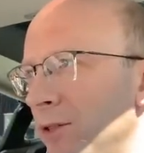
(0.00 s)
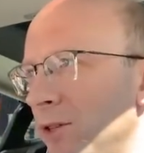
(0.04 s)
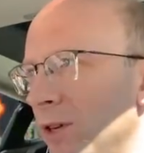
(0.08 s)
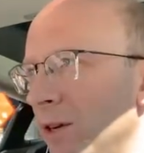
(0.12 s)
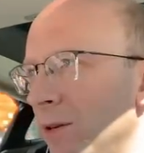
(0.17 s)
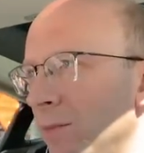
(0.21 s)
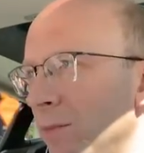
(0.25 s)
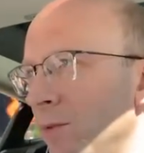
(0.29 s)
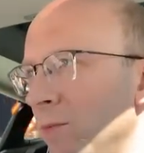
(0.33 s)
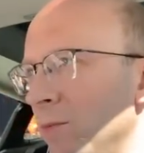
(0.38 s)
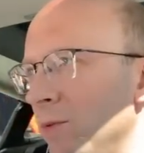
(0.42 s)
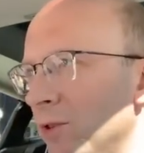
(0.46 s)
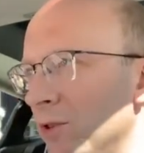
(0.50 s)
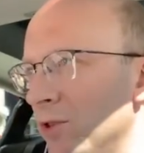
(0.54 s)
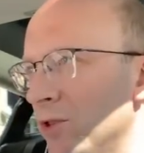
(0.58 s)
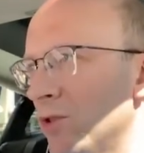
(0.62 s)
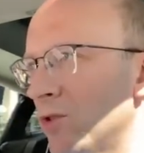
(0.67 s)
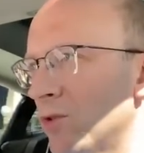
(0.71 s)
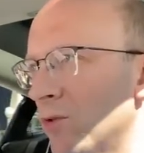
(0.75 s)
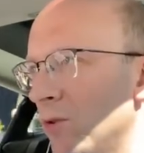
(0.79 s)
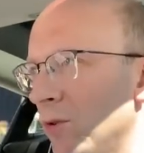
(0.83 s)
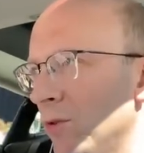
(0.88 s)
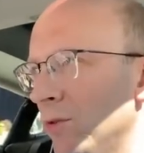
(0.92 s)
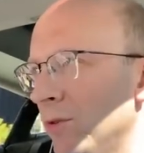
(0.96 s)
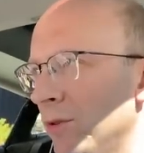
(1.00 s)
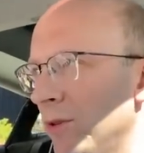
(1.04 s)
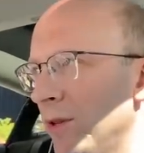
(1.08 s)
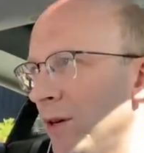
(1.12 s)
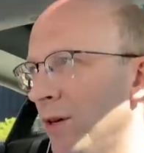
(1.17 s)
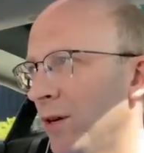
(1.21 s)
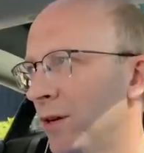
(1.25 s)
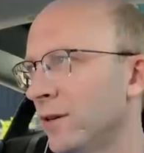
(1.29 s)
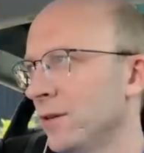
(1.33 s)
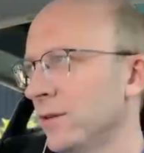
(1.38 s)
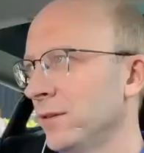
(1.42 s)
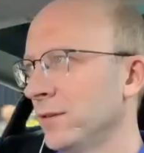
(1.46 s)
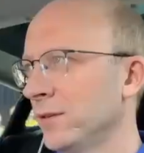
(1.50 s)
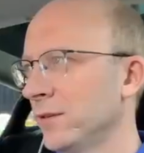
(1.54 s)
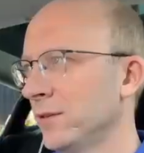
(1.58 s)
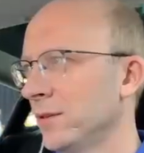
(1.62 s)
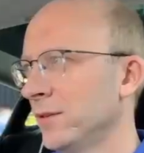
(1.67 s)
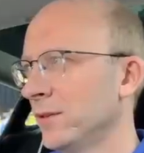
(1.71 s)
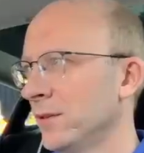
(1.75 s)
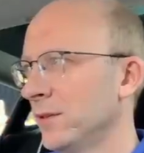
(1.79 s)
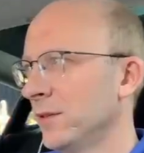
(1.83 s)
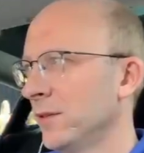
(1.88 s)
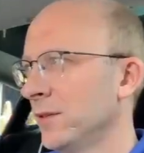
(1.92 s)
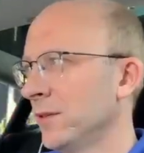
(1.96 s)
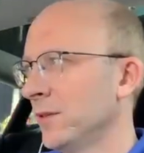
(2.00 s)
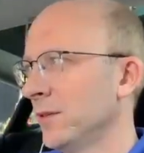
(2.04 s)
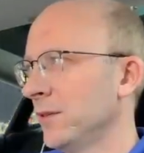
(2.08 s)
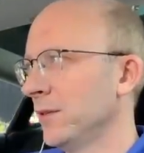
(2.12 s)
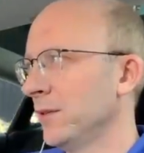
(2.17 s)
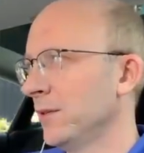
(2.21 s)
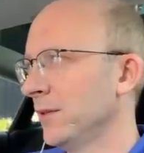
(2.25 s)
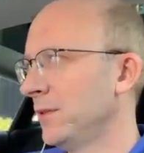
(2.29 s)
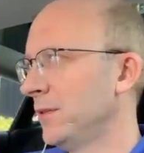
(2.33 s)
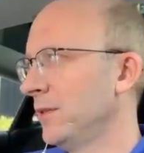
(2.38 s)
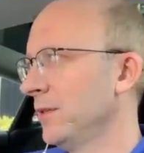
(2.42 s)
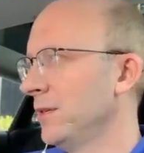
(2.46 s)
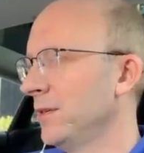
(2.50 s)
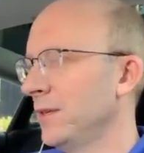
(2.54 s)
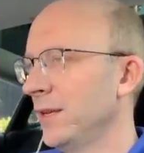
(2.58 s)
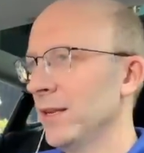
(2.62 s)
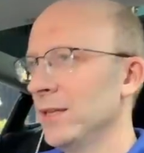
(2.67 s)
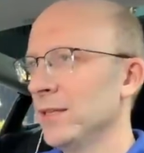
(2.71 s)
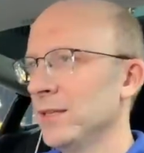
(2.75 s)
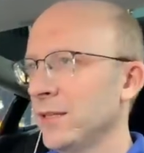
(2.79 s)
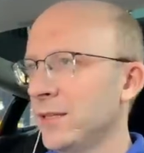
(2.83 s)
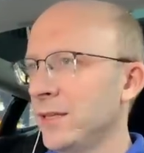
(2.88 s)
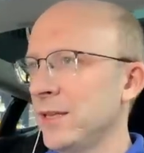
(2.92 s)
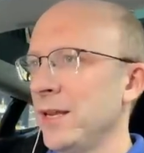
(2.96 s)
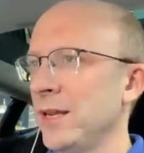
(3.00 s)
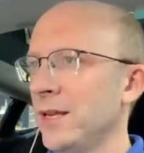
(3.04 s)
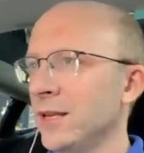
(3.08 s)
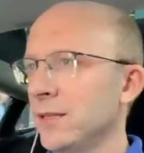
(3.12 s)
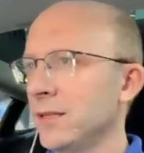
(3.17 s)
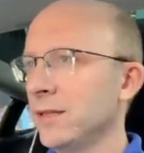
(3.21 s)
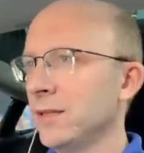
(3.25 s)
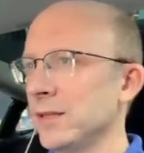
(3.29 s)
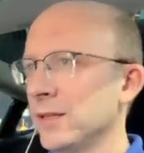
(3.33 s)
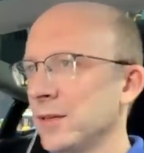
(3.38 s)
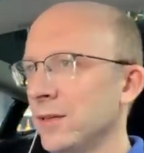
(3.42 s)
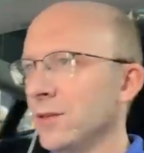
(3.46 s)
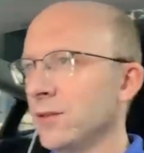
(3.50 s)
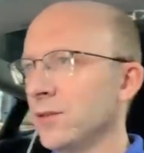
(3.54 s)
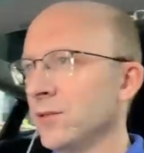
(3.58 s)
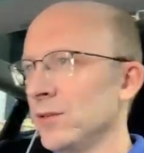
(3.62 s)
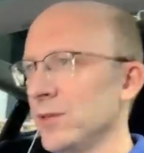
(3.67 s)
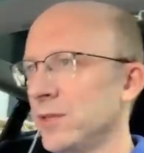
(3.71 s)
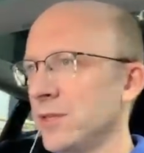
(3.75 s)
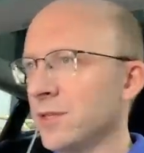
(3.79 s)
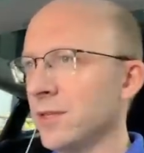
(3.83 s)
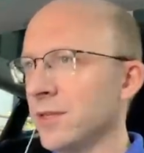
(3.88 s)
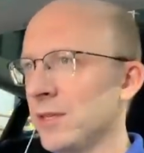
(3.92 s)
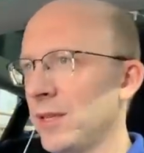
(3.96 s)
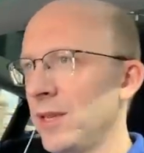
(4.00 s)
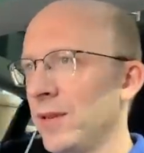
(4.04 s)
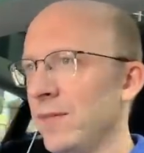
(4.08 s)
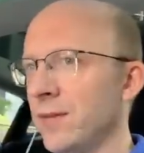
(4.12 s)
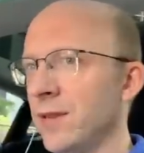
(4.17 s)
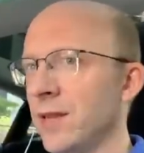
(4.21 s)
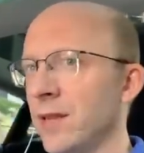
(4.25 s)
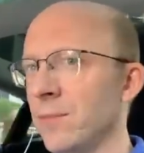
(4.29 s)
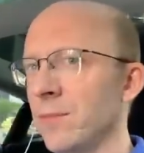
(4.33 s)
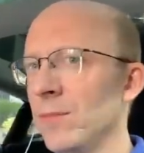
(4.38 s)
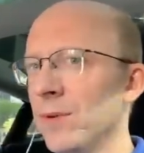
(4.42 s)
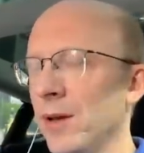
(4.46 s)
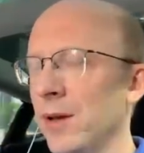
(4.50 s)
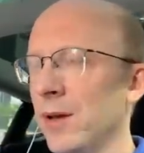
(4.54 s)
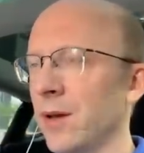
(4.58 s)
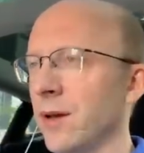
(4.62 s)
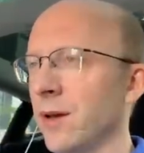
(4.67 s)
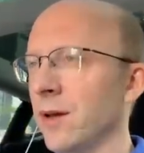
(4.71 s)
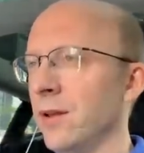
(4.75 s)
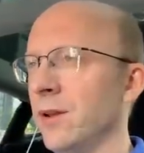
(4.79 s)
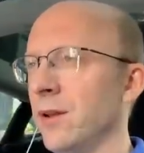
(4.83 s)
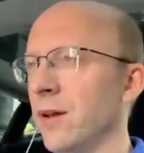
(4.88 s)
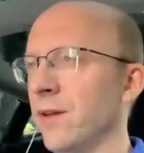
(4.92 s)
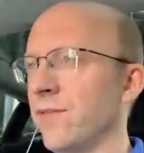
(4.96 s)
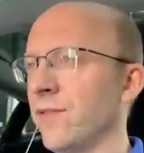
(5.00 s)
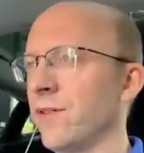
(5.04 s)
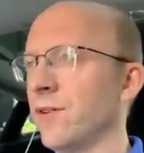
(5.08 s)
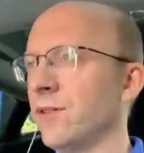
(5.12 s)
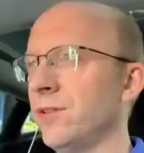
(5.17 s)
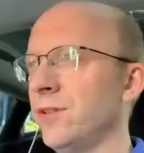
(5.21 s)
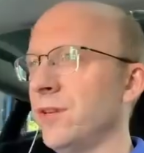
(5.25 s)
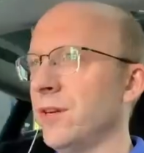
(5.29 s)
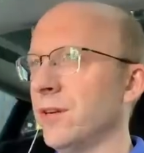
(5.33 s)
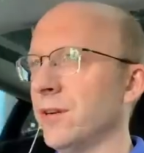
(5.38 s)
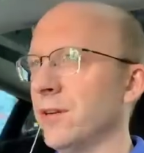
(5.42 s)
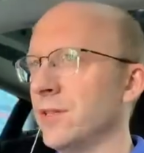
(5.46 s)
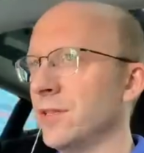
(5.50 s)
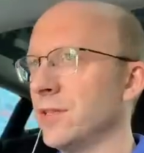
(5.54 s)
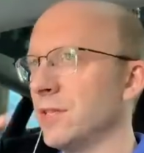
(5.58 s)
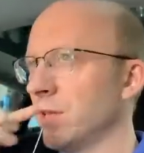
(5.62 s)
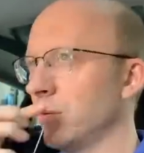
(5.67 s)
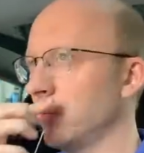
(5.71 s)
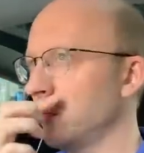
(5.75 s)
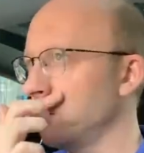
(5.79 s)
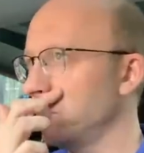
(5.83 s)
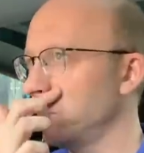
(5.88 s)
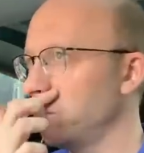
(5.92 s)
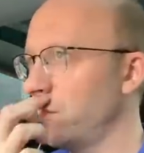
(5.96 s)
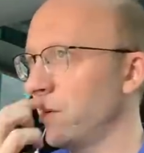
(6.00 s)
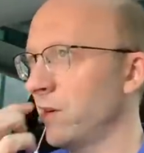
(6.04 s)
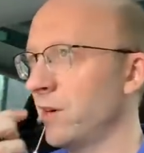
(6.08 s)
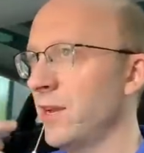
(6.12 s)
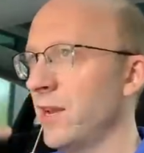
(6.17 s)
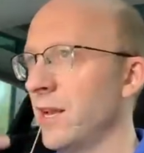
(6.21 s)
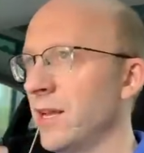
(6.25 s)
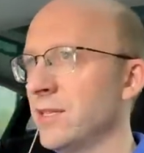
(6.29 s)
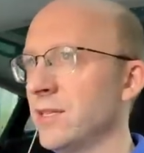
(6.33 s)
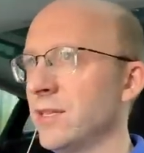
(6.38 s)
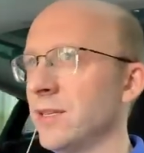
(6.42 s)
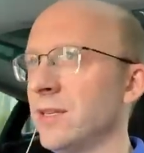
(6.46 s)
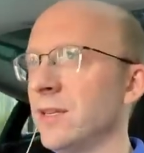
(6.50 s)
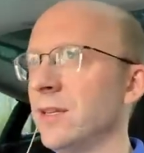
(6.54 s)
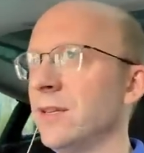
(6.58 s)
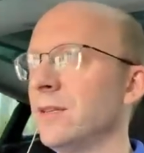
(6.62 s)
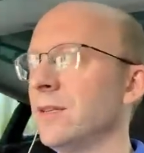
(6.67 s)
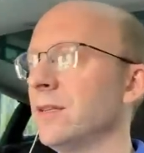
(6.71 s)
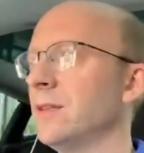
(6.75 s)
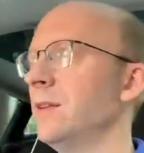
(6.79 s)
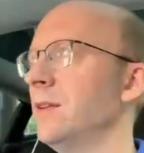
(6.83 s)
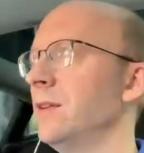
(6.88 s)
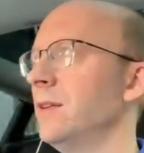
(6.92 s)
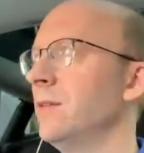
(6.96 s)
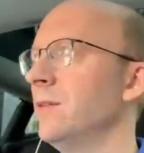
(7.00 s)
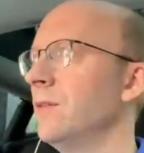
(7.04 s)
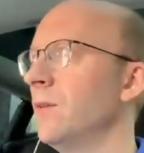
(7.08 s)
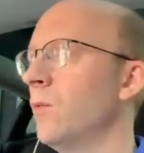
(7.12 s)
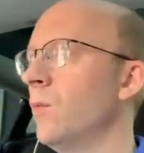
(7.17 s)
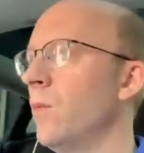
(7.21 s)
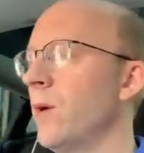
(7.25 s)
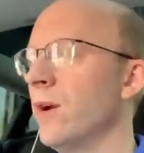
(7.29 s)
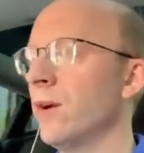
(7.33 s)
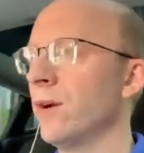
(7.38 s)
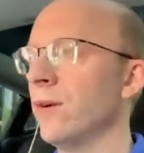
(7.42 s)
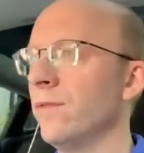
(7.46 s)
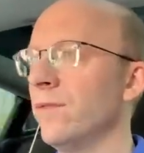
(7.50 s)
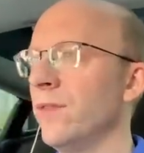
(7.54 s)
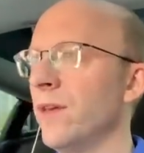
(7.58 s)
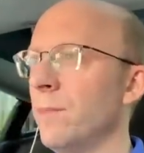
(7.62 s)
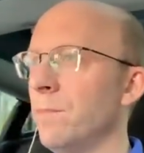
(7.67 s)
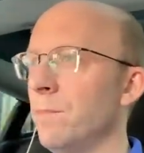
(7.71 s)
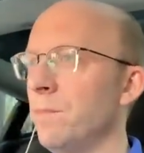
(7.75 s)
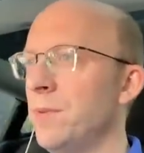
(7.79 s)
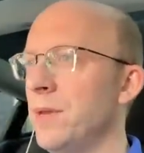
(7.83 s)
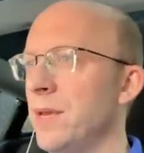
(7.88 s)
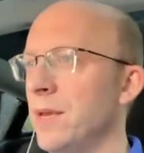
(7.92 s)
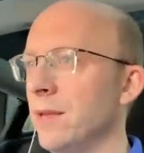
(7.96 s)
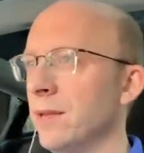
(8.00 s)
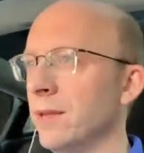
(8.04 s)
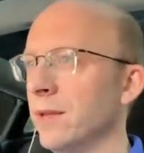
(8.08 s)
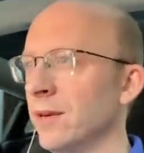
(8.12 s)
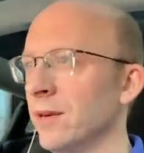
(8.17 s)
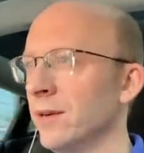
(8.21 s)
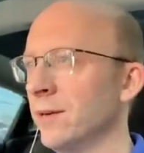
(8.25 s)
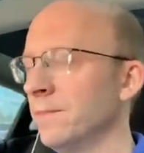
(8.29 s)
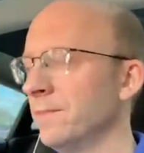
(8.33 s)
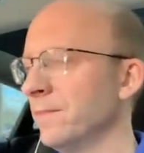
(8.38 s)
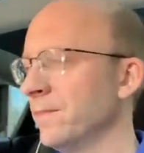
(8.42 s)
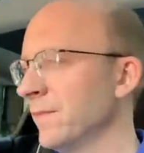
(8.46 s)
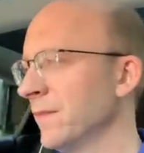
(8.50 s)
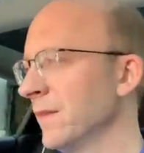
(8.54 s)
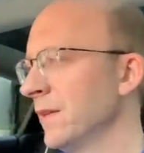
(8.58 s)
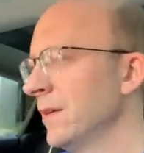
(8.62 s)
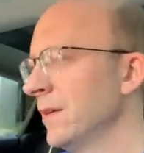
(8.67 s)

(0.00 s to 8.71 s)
Gentleman with a stroller there. It didn't hesitate, although it's giving them enough clearance. It was very hesitant and aware of them being there.